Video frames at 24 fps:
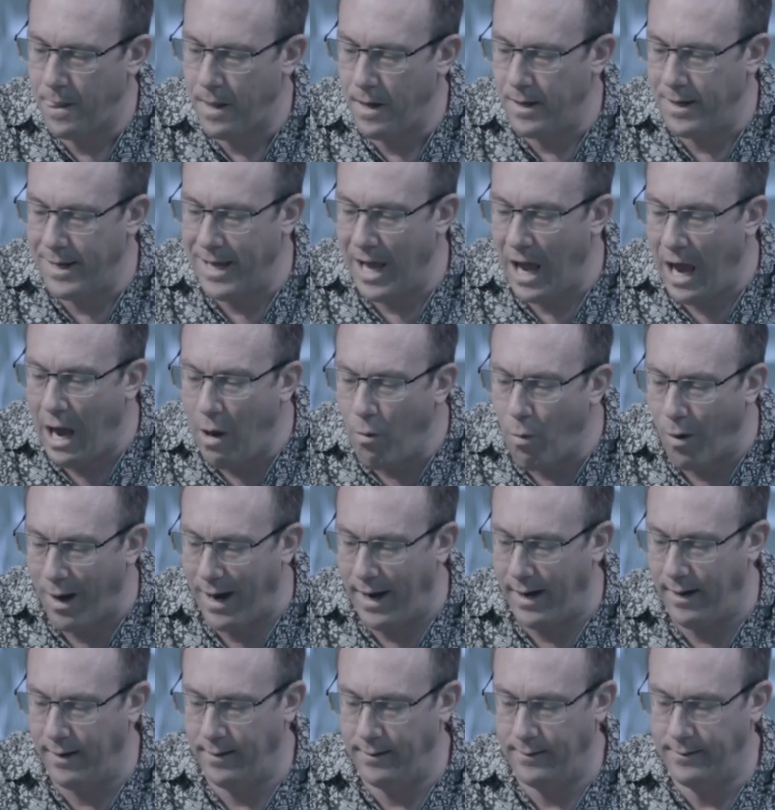Yahweh.
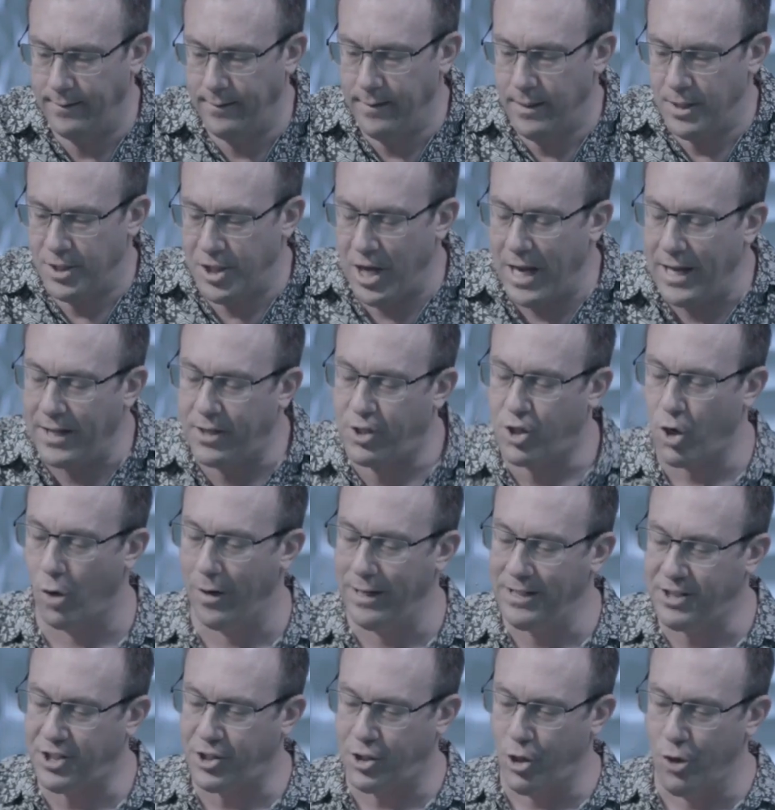So he
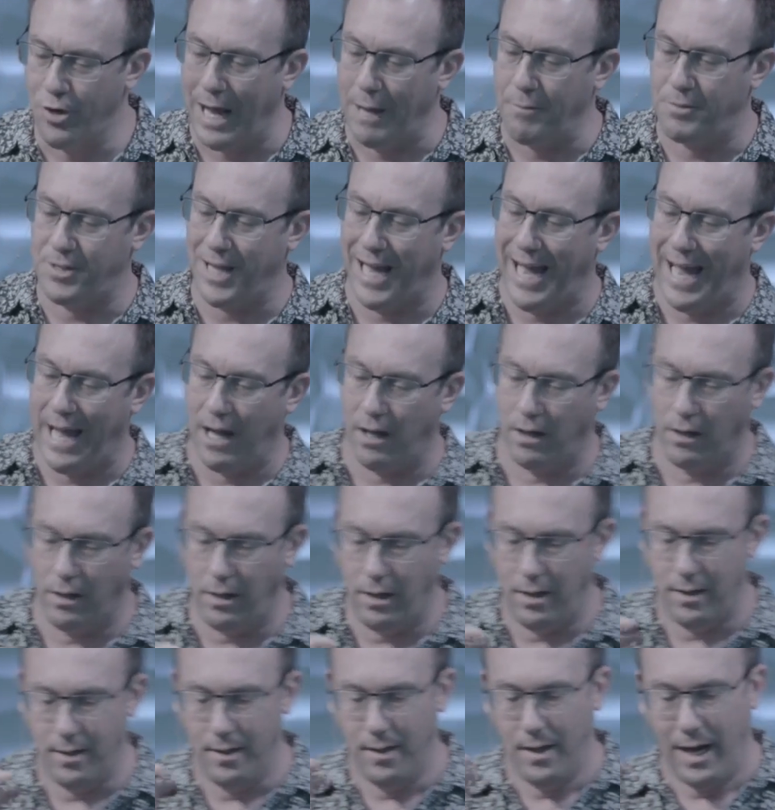joins two names,
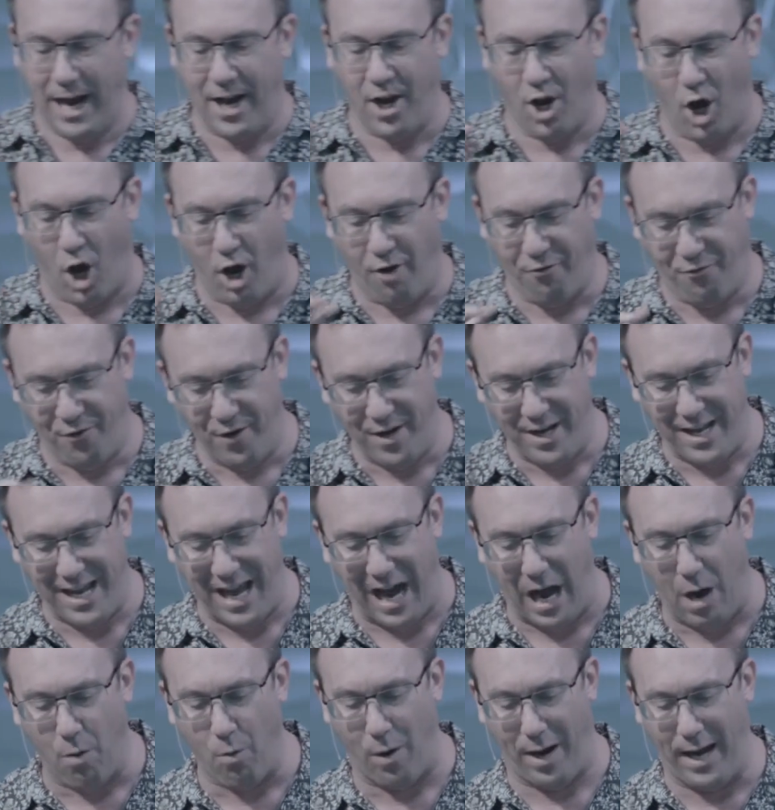El and often
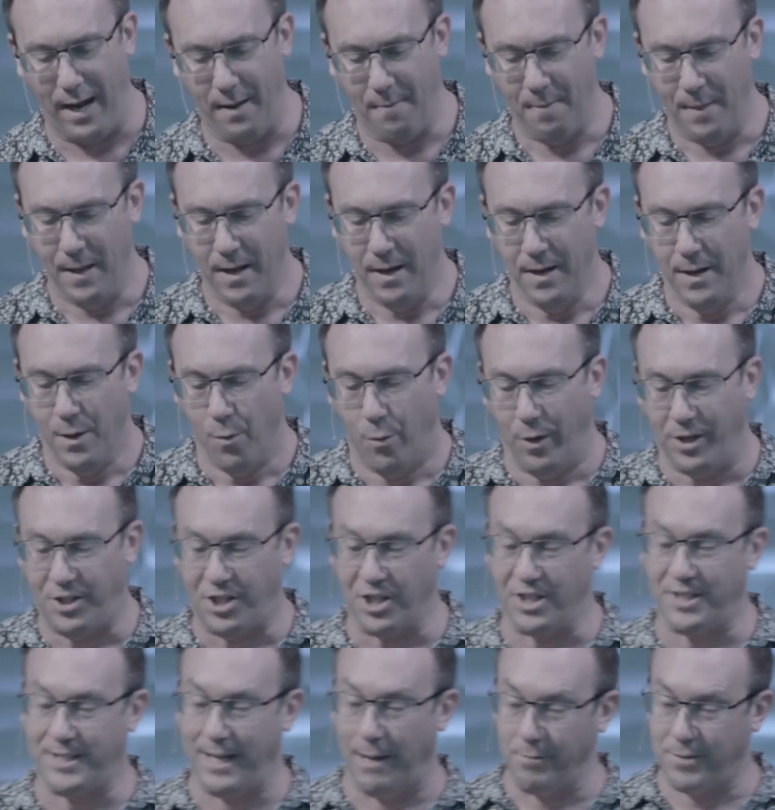Yahweh, which
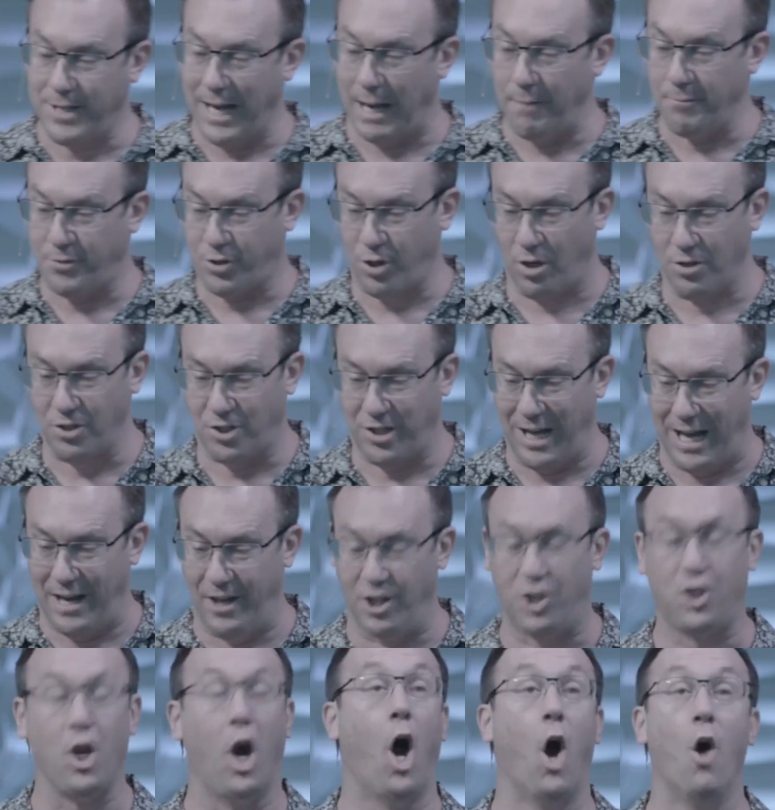is sometimes translated
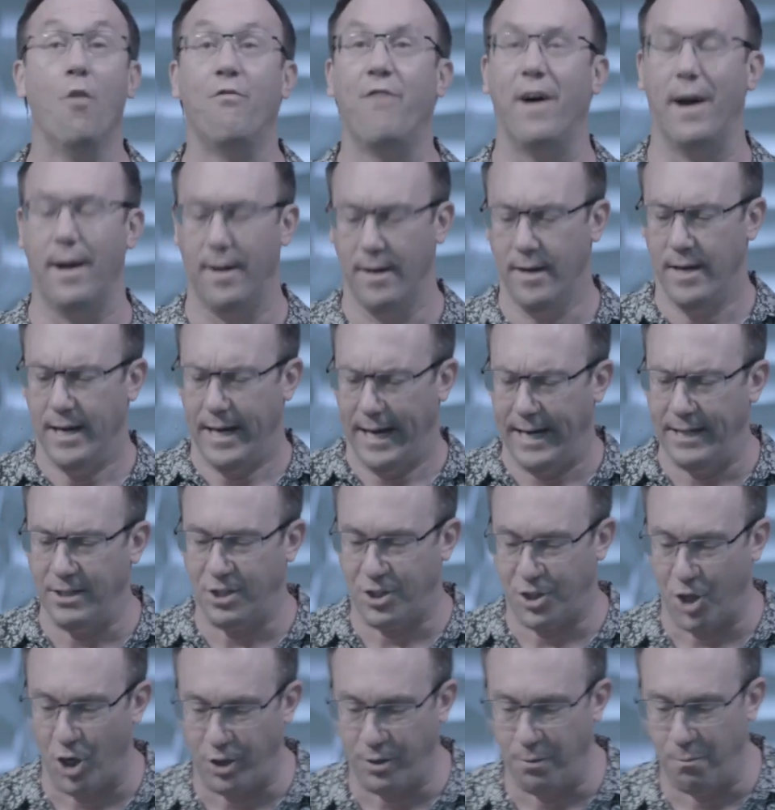Jehovah in
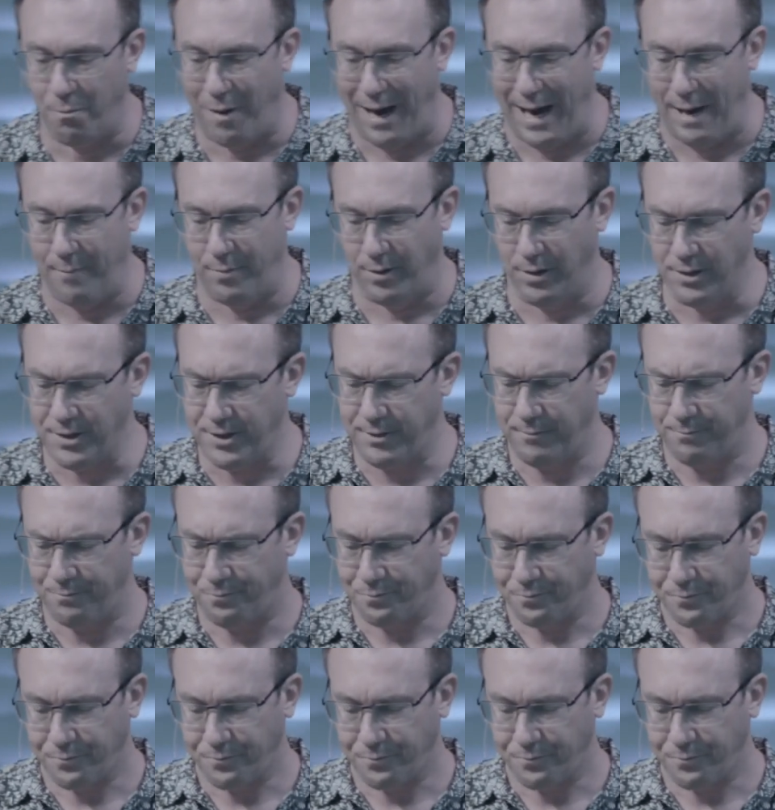certain Bibles.